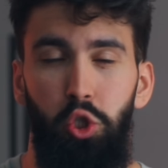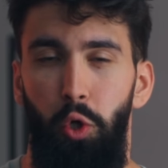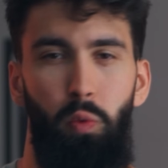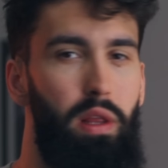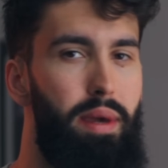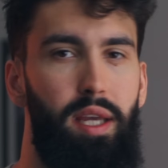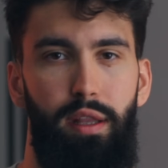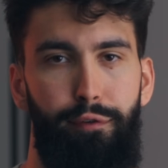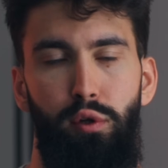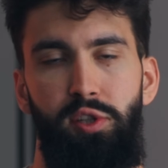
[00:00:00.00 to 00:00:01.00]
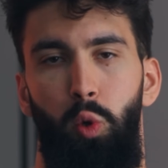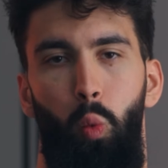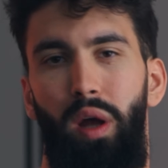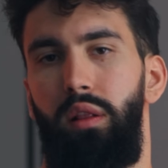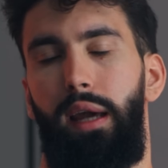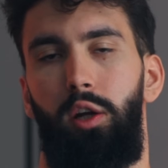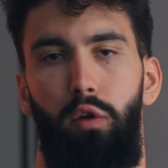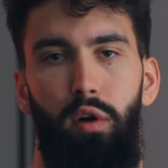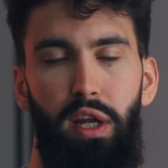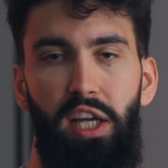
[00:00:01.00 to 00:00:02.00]
shouldn't really make a difference what leg
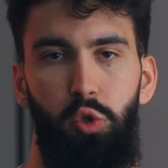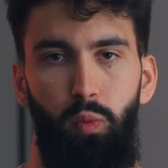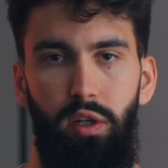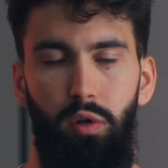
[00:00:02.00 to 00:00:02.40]
curl variation we